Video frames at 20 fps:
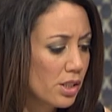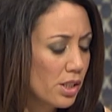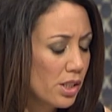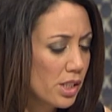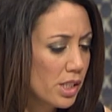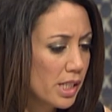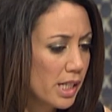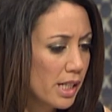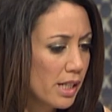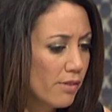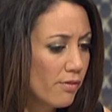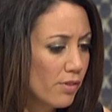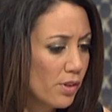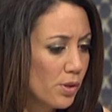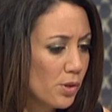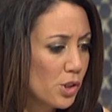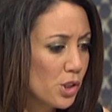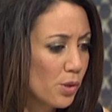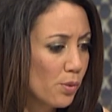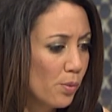Do you see a
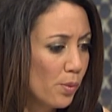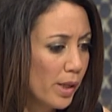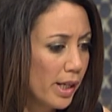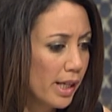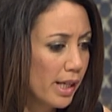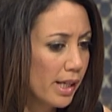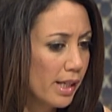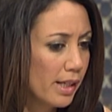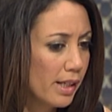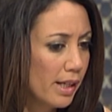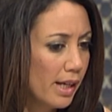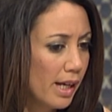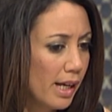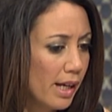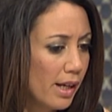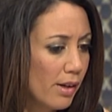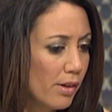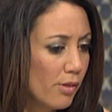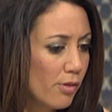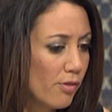future where
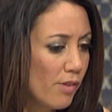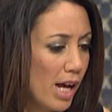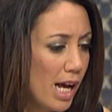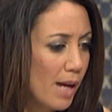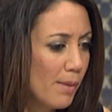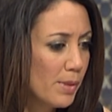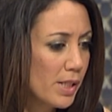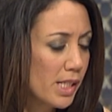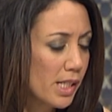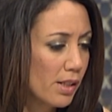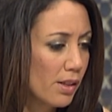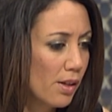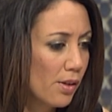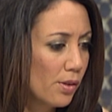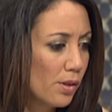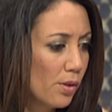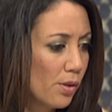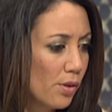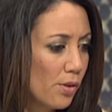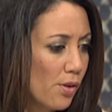uh, farmers and
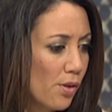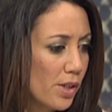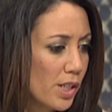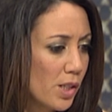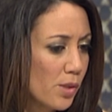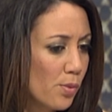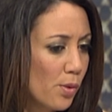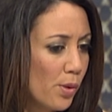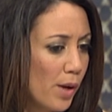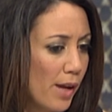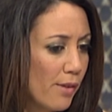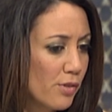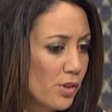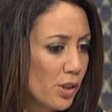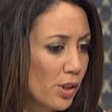local authorities will have